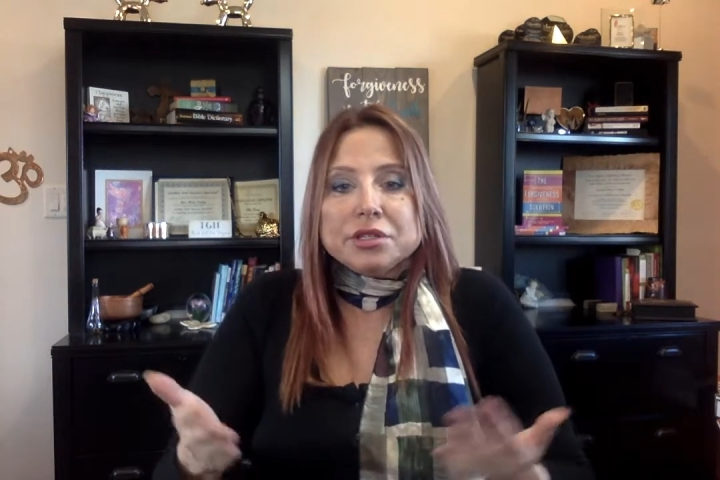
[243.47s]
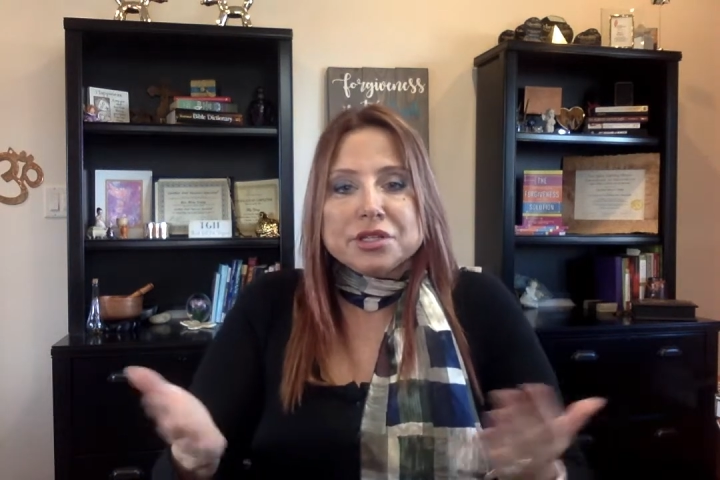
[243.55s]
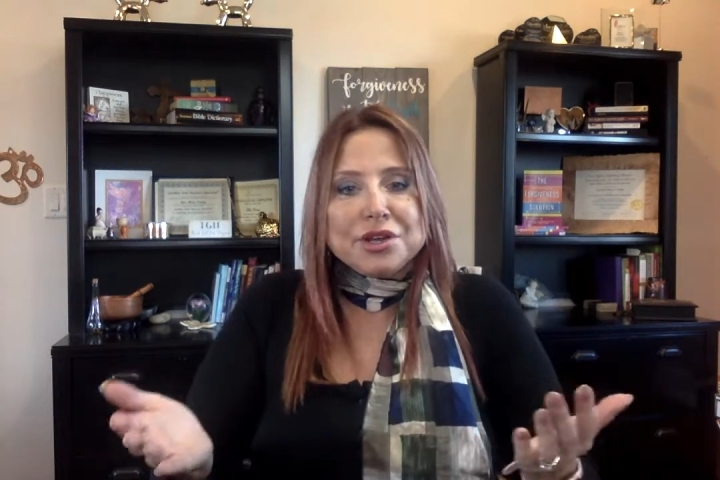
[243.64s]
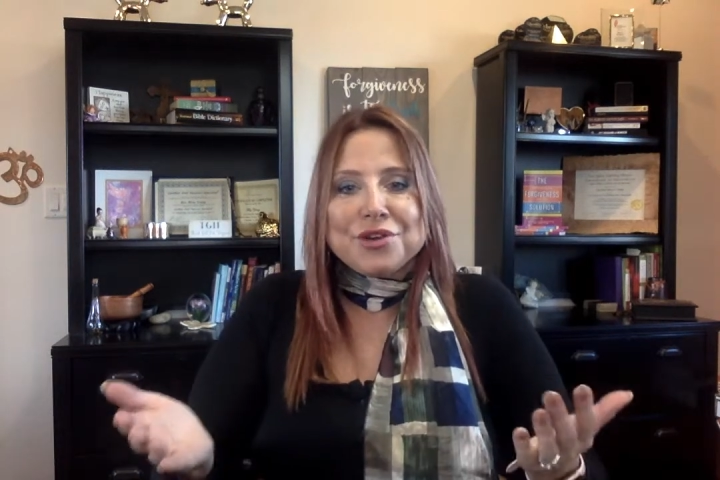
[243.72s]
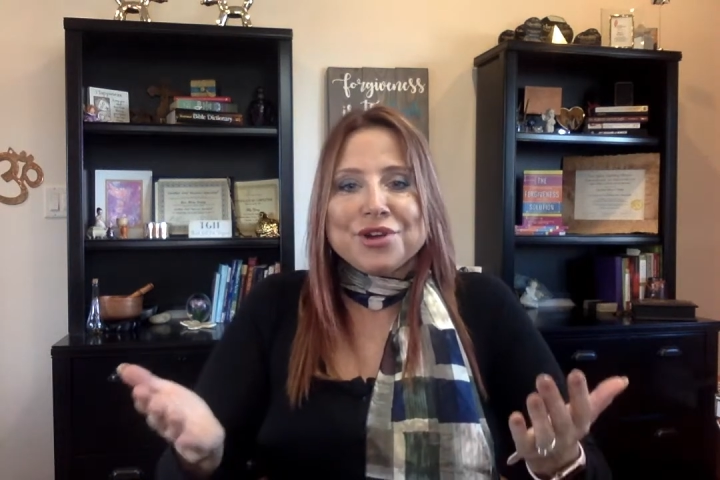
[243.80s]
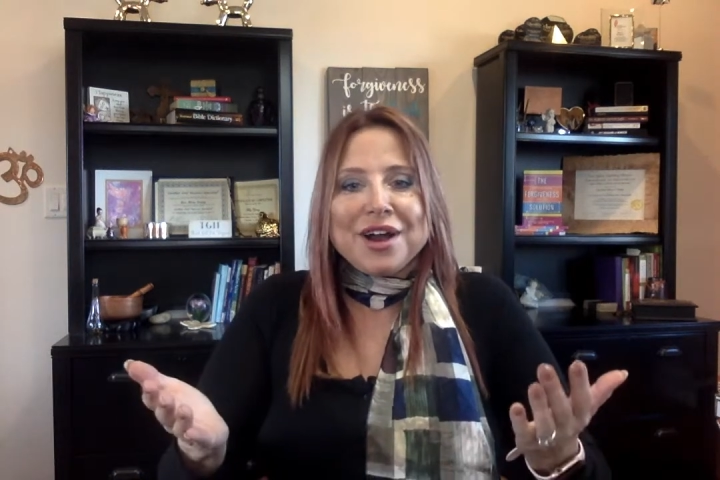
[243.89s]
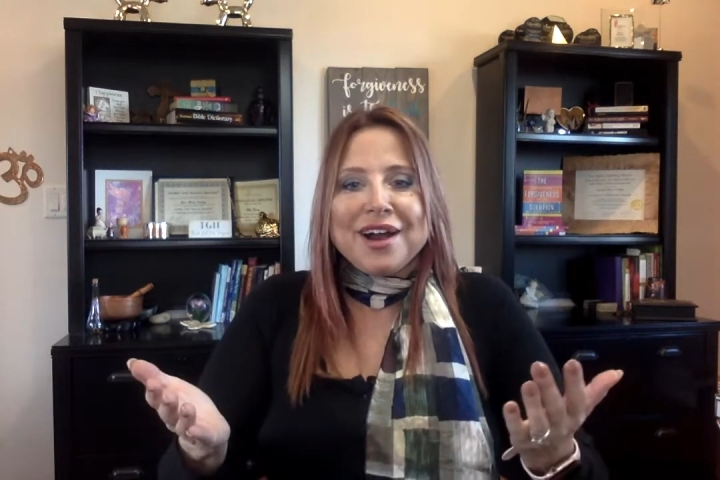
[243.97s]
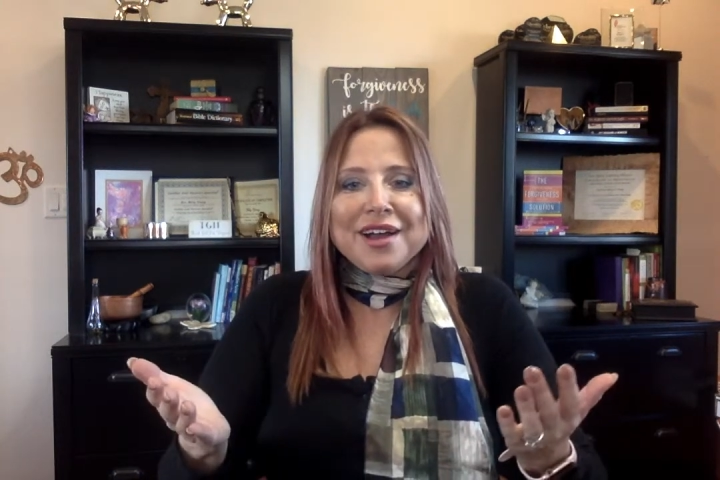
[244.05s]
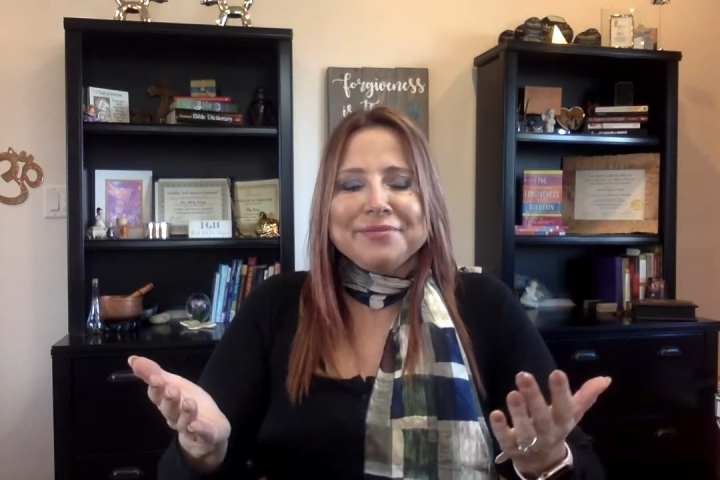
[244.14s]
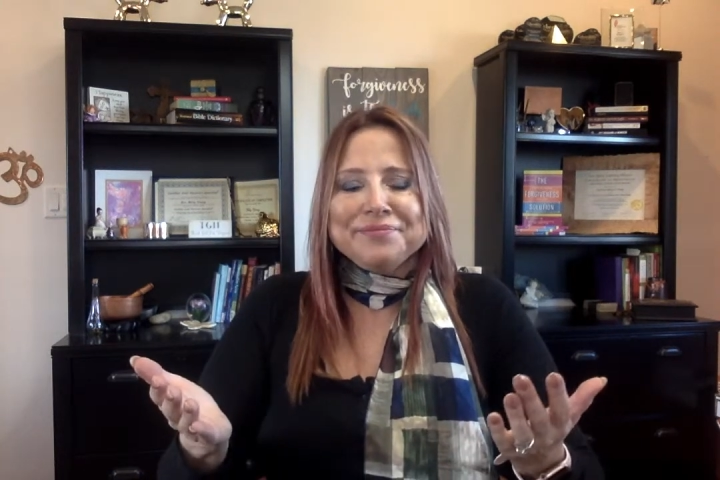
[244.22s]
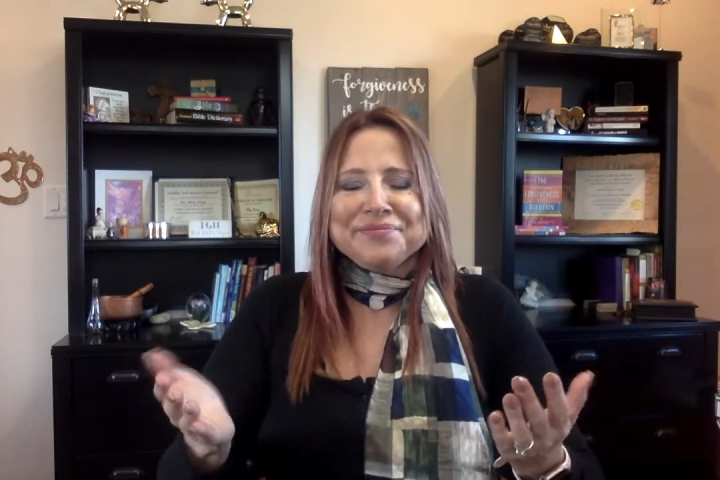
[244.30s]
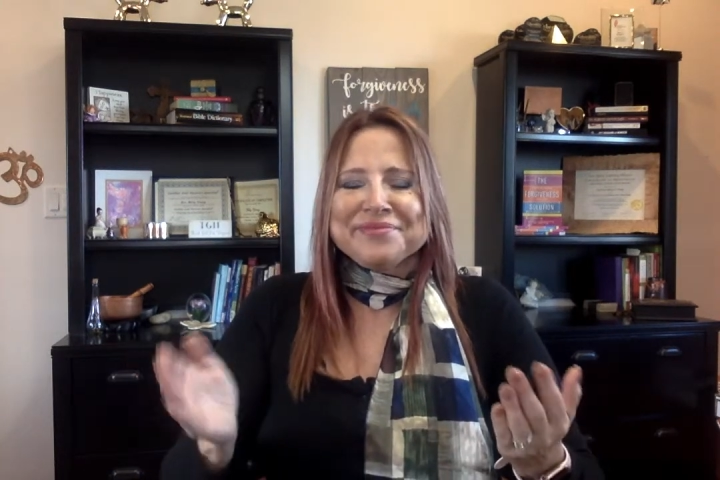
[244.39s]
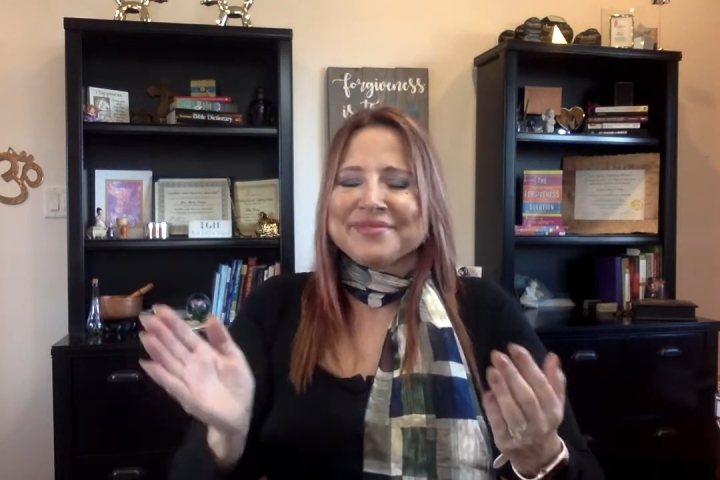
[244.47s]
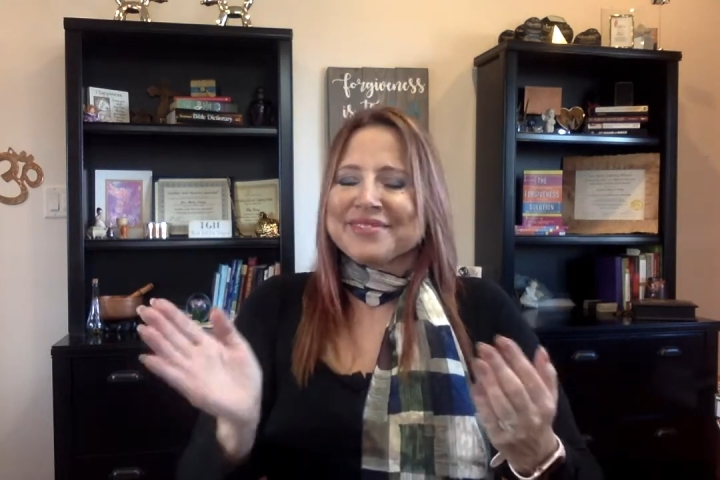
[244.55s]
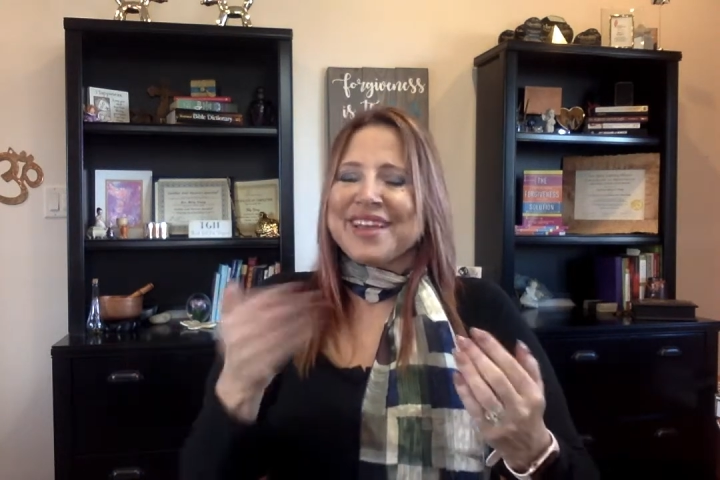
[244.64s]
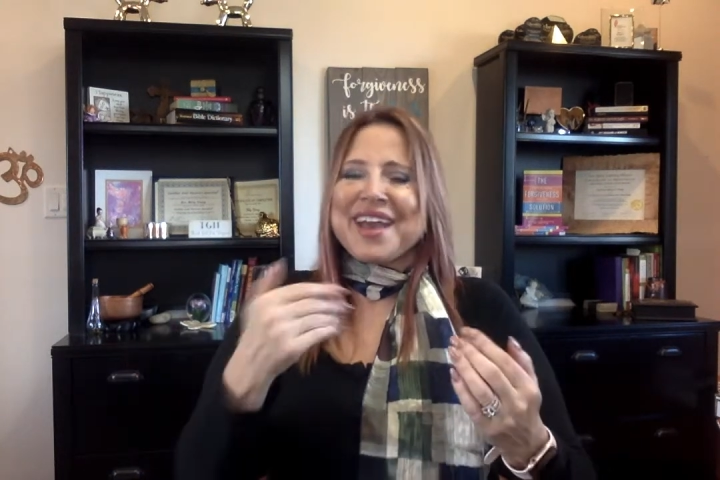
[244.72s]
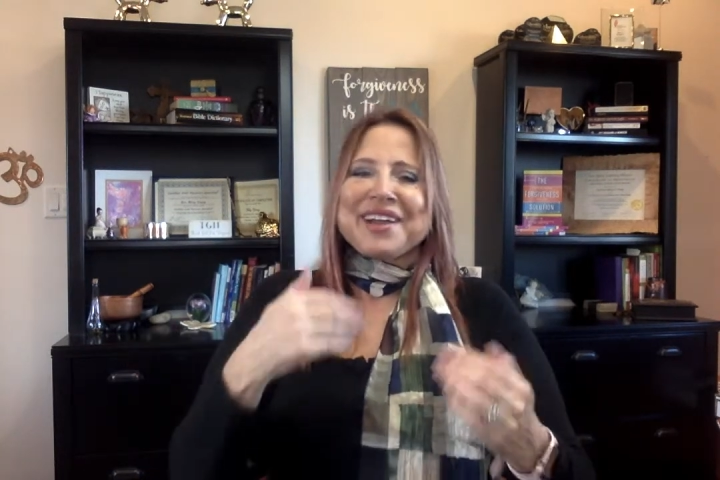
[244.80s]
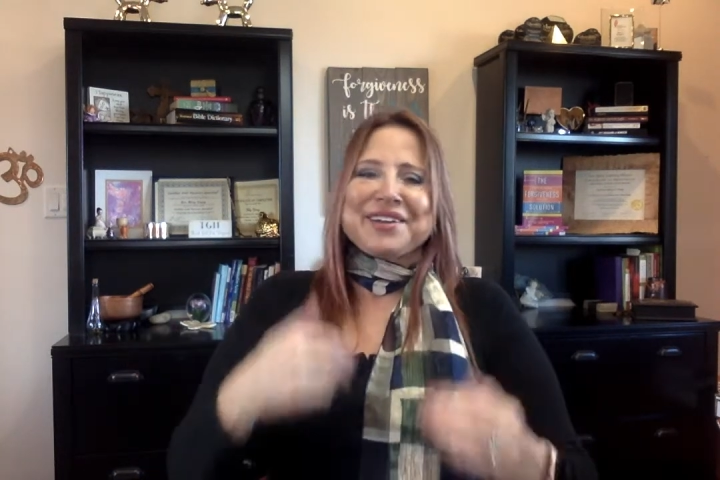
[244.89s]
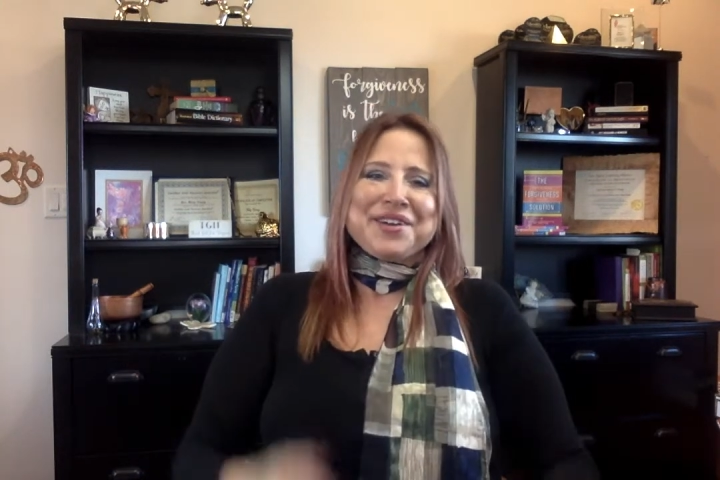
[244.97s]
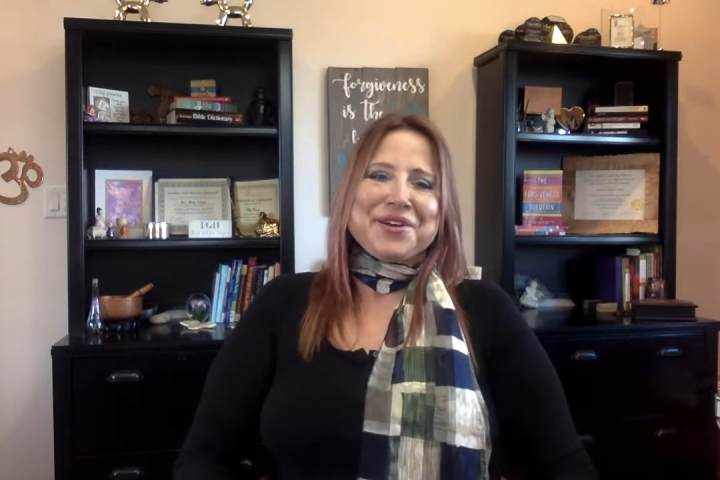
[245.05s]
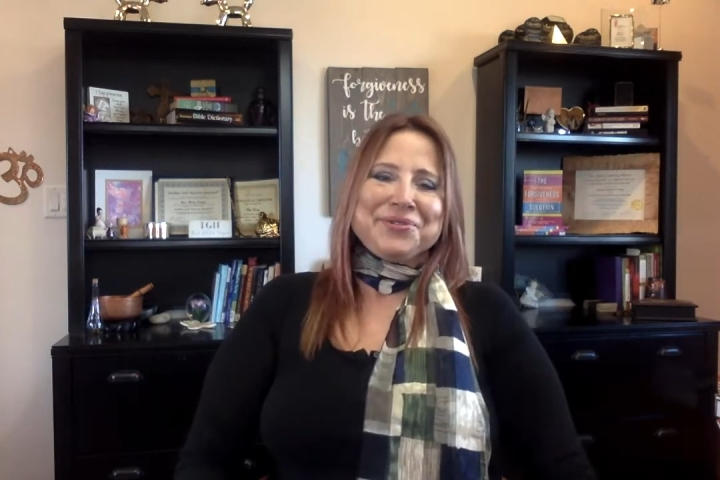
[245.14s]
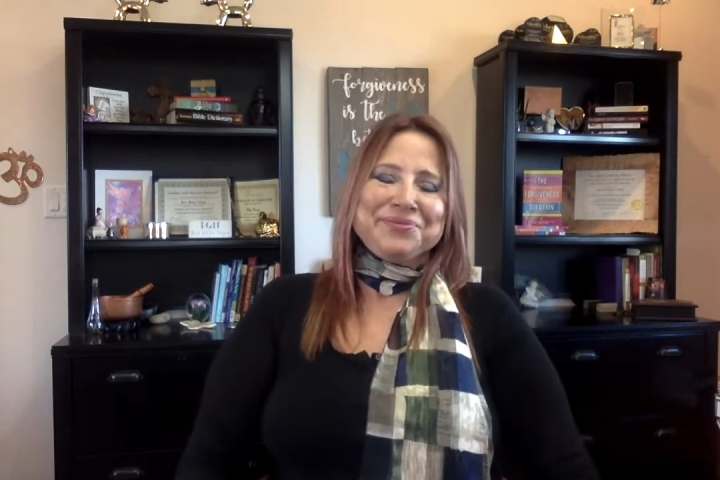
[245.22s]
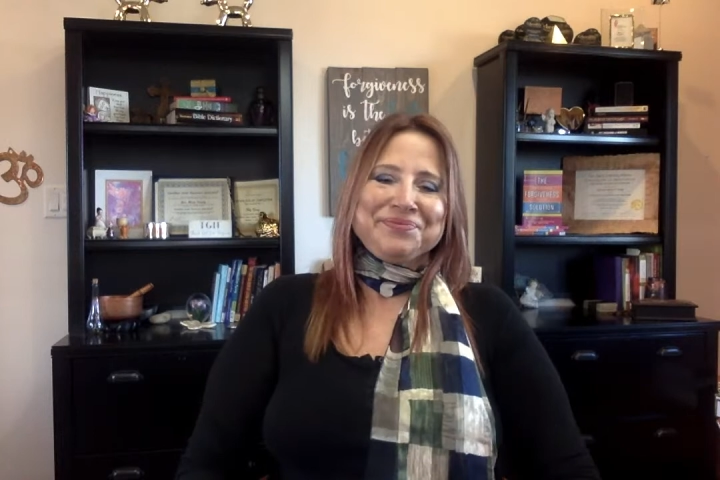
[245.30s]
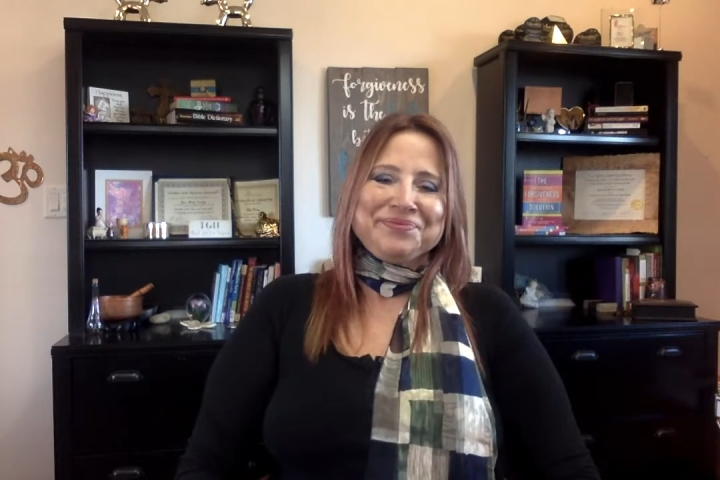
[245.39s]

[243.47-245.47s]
to know God? Heck no.